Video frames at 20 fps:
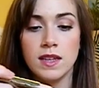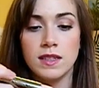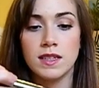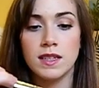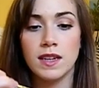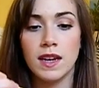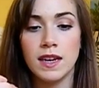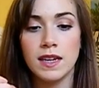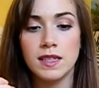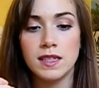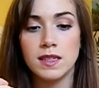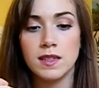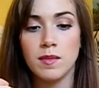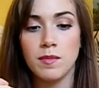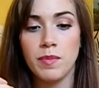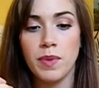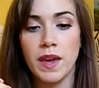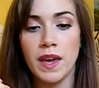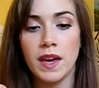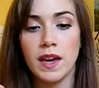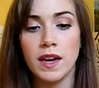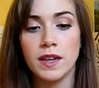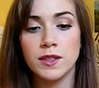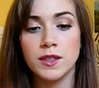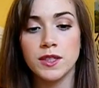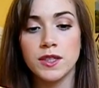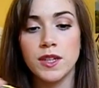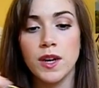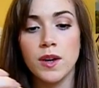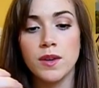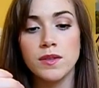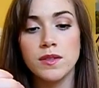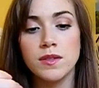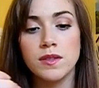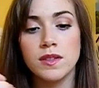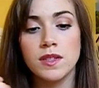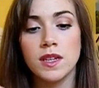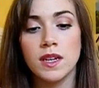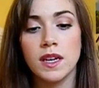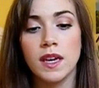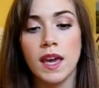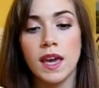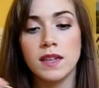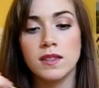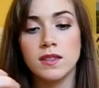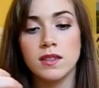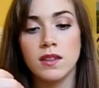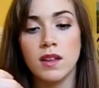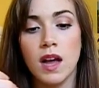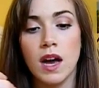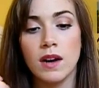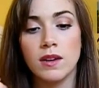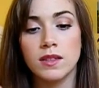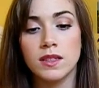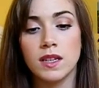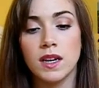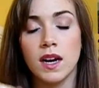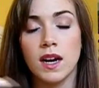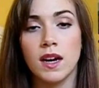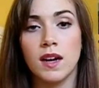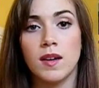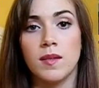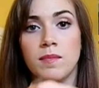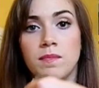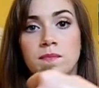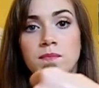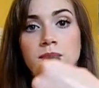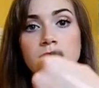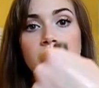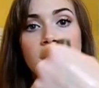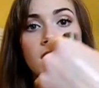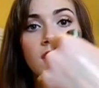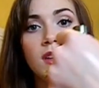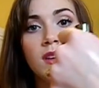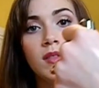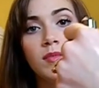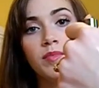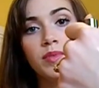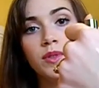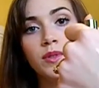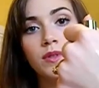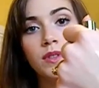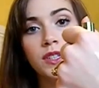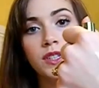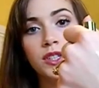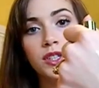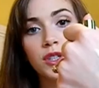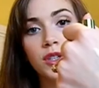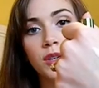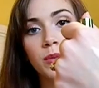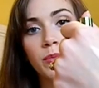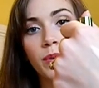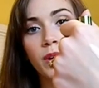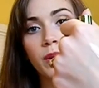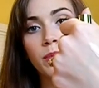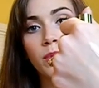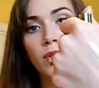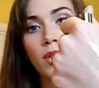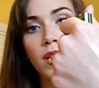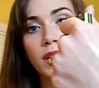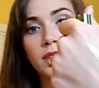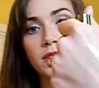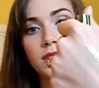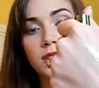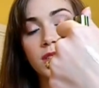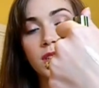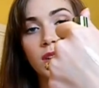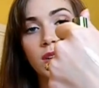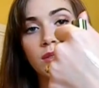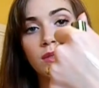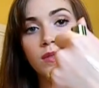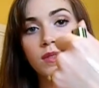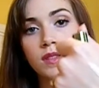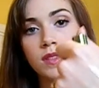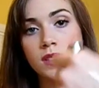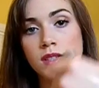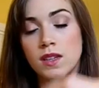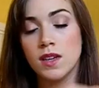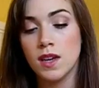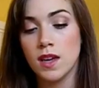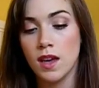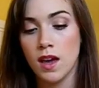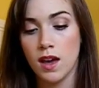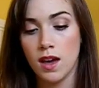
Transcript: It's a nice pink undertone, so it's going to cancel out bluish or purple undertones.